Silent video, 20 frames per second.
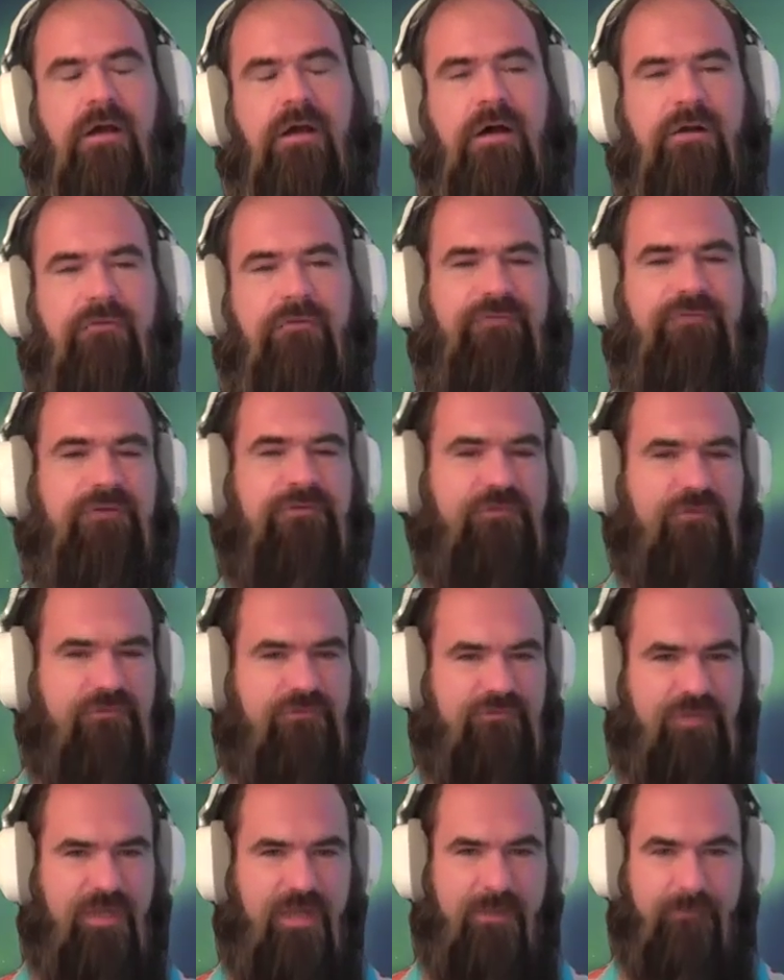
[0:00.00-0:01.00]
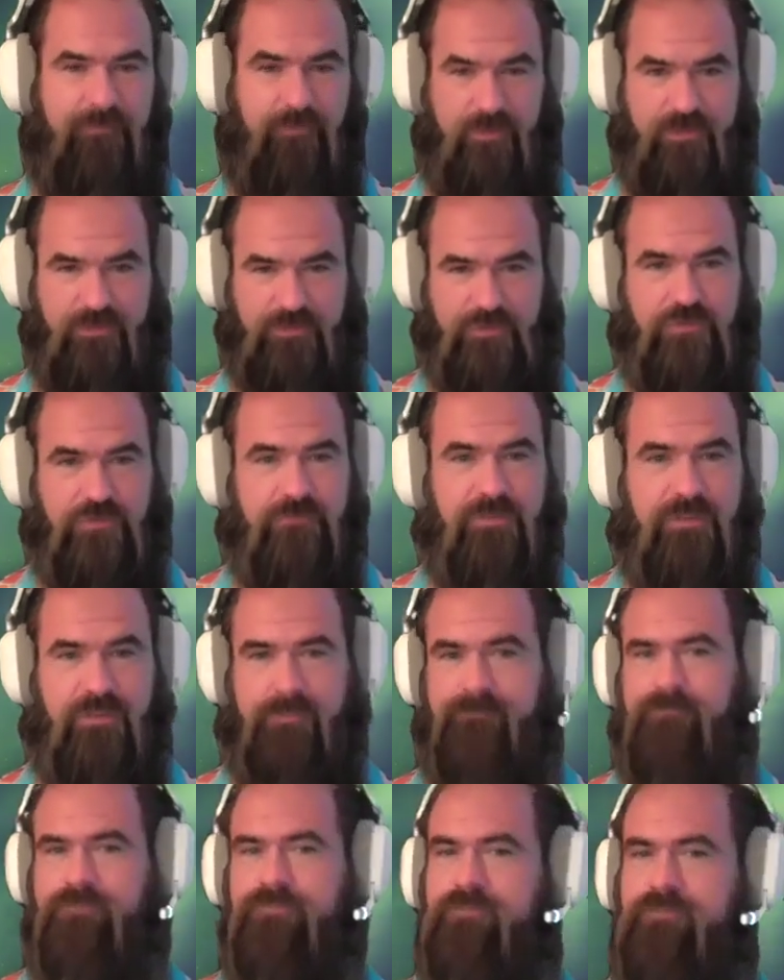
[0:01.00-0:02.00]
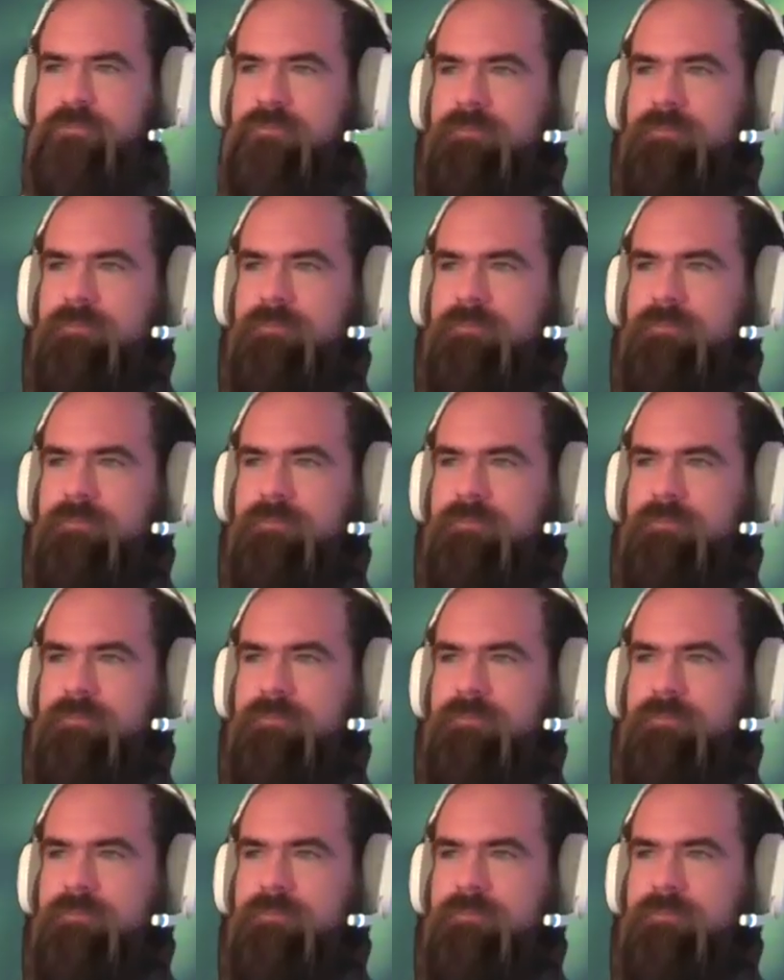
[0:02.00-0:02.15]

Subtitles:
On a physics standpoint, to me,